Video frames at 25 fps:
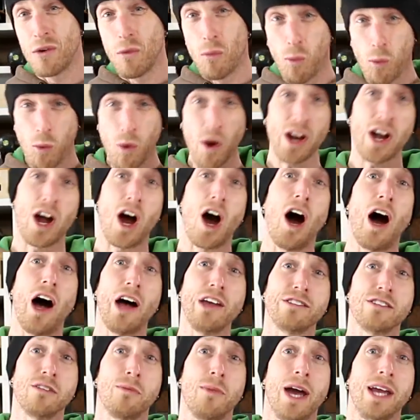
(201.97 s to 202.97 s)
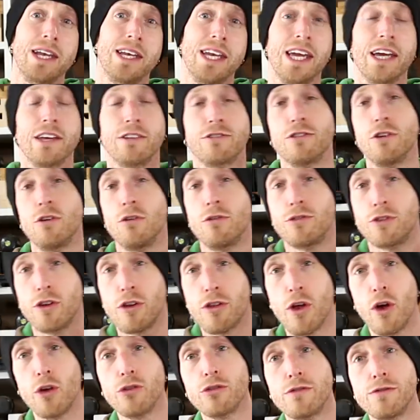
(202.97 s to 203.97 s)
What an awesome idea. So
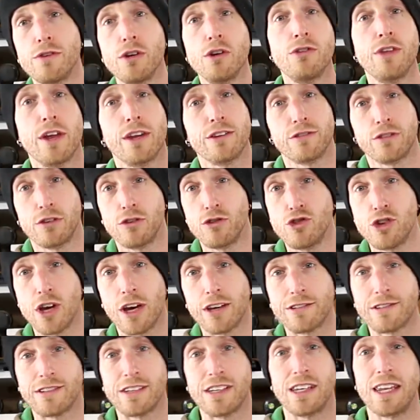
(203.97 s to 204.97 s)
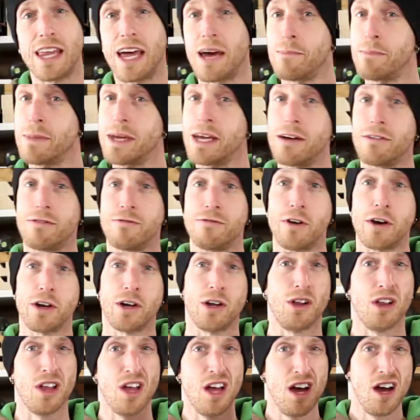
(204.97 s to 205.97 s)
to those of you that suggested that be a
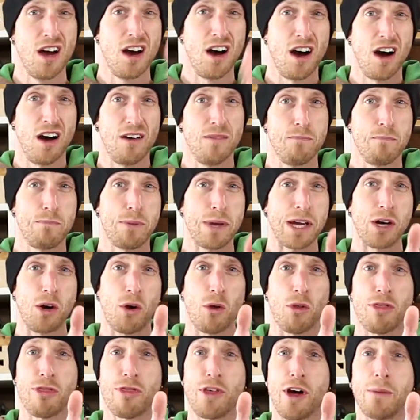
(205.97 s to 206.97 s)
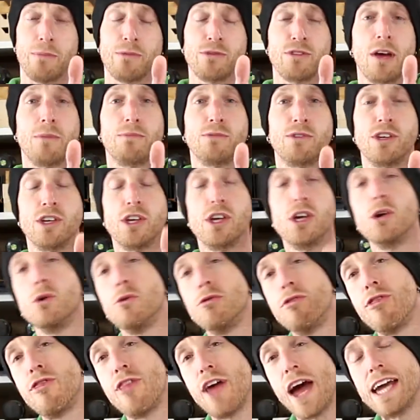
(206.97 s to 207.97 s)
funnel, big old thumbs up to
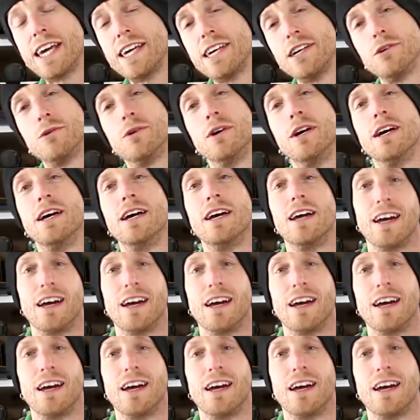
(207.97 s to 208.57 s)
you. Thank you.